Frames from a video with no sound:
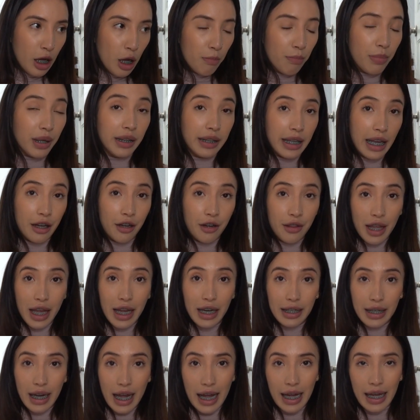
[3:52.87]
But later
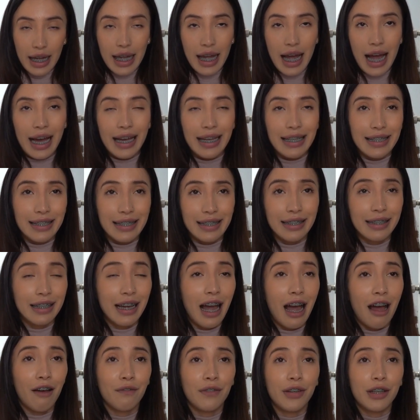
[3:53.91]
that night, I did
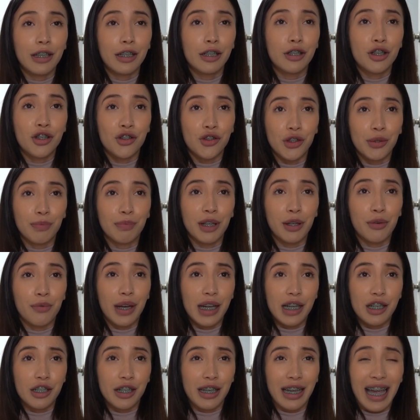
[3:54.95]
have an extremely
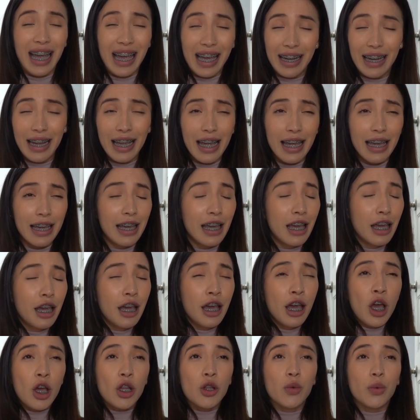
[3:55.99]
raging headache.
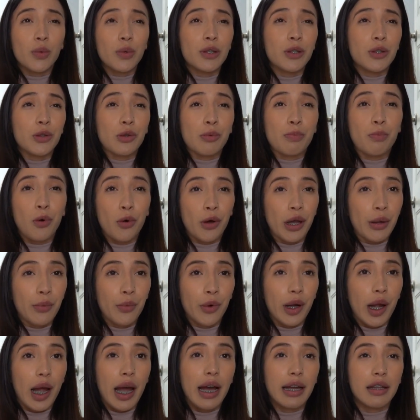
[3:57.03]
It was to the point
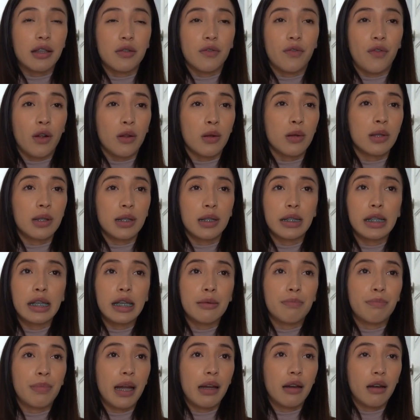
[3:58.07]
where I had to fall
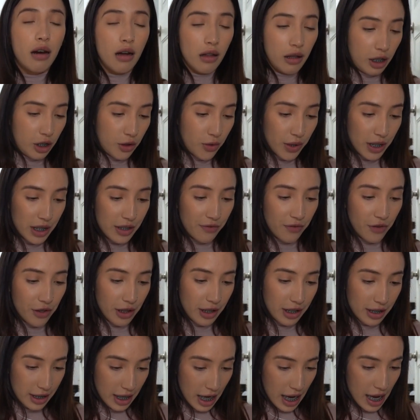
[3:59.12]
asleep and call it quits for
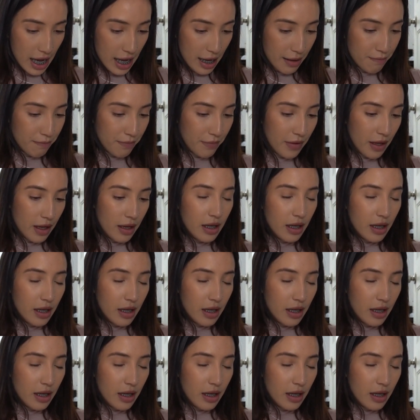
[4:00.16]
the day.